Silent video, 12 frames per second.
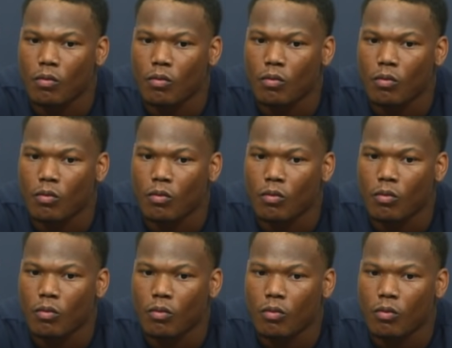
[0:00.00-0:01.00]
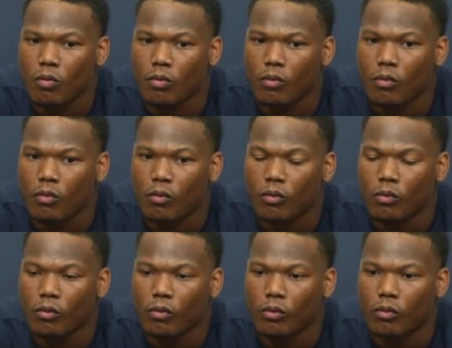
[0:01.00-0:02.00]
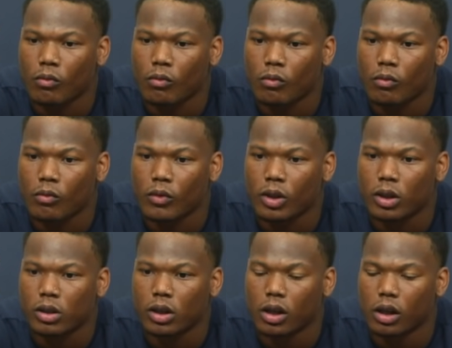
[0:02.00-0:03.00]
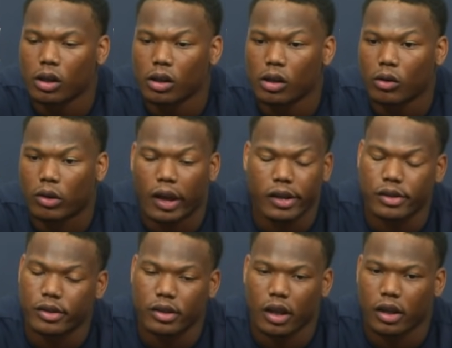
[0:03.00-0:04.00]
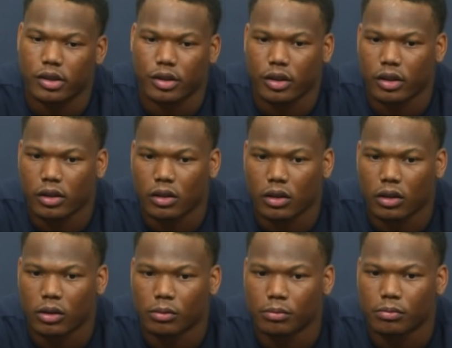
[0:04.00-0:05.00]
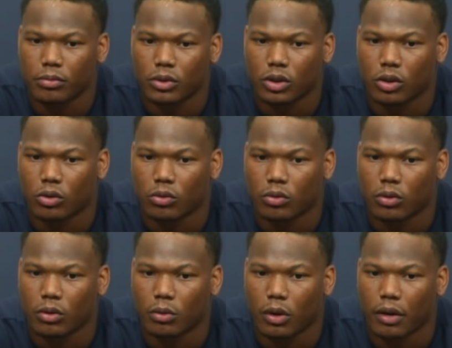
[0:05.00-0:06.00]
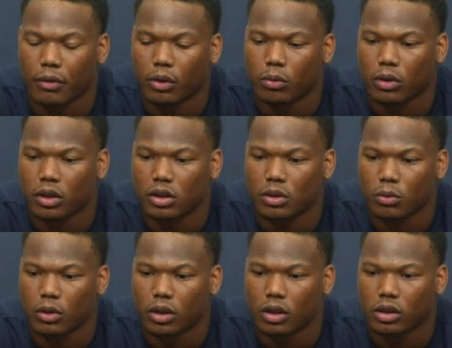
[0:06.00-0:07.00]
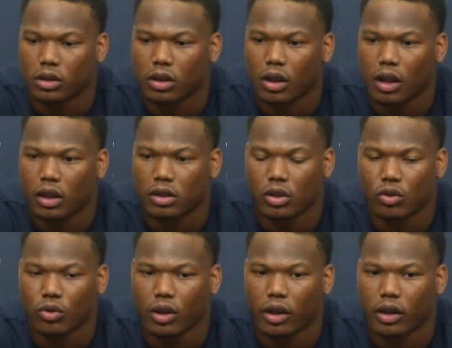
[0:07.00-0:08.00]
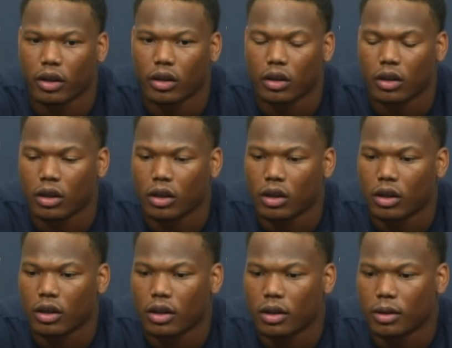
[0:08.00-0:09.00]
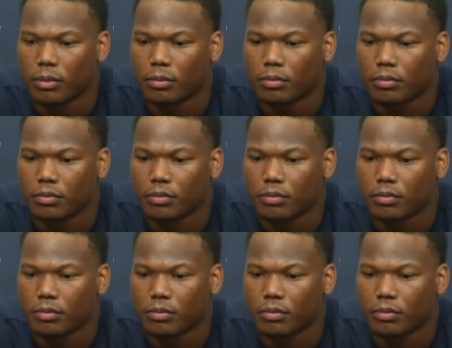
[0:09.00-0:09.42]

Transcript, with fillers: personal expectations for yourself in year three? Uh, last year's last year. Um, so w whatever it was, it was. It's a new year. Um,